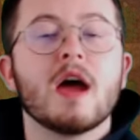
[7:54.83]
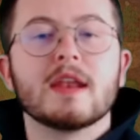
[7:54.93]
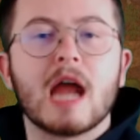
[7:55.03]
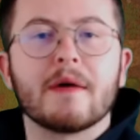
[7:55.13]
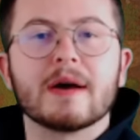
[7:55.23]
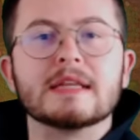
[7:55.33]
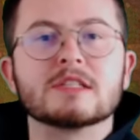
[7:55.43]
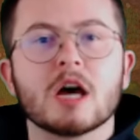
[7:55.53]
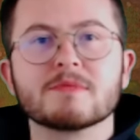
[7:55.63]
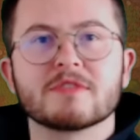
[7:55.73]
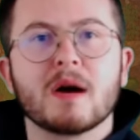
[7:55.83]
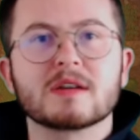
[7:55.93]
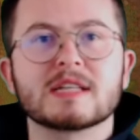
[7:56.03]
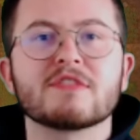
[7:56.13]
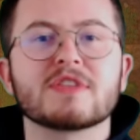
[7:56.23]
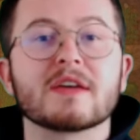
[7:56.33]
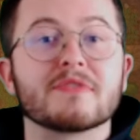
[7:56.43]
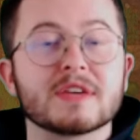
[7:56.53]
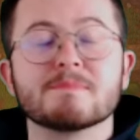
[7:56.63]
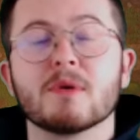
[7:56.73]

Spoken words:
Now, in terms of bugs and everything, this mod